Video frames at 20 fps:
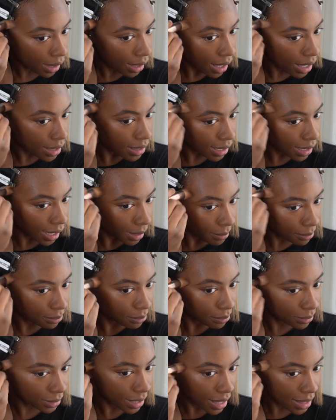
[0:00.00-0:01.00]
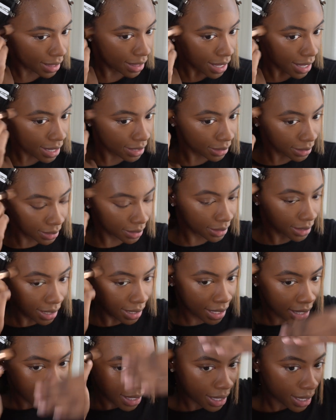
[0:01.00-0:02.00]
and then I blend this
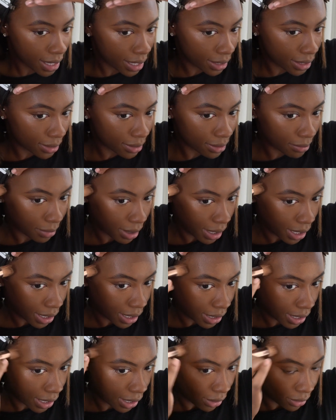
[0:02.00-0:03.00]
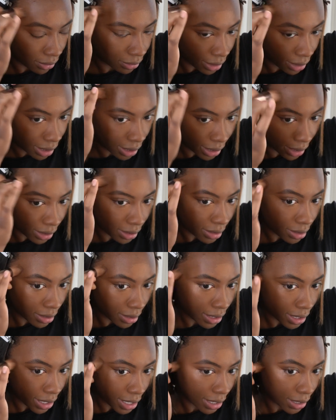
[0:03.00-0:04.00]
into my hairline,
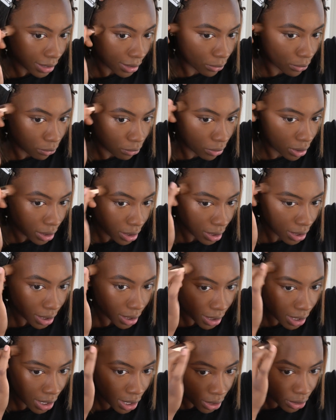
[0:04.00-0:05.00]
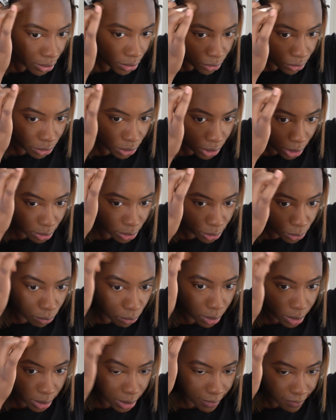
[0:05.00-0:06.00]
and it's really just, you
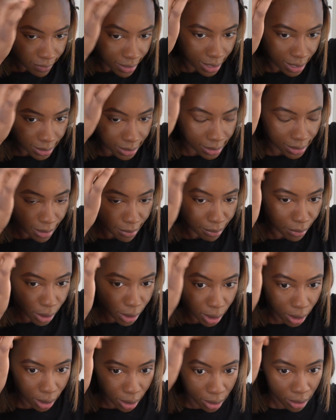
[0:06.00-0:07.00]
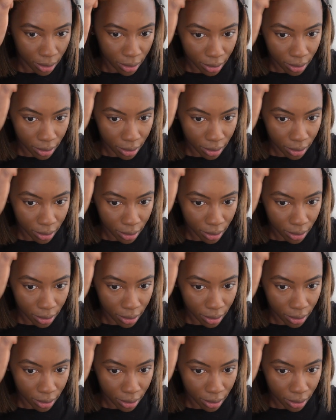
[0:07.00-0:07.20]
want to give that summer,